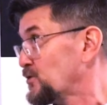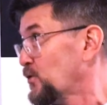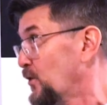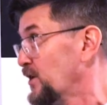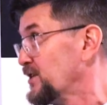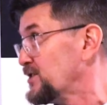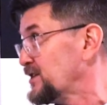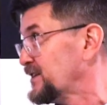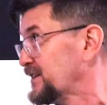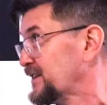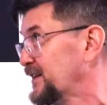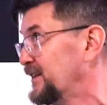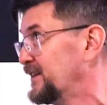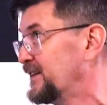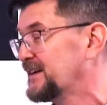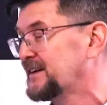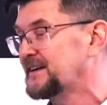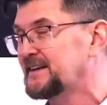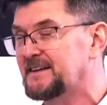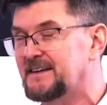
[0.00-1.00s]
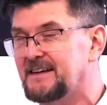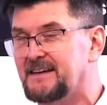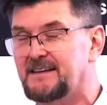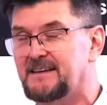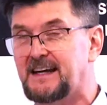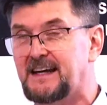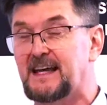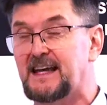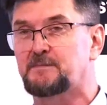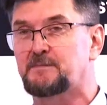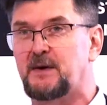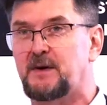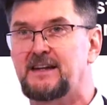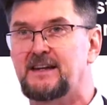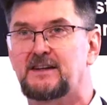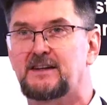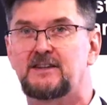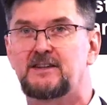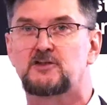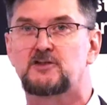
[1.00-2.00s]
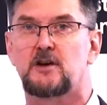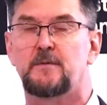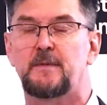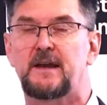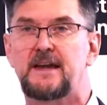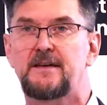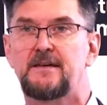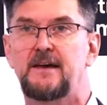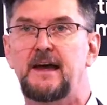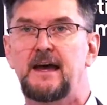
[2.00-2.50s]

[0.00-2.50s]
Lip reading: origin diaspora in Germany.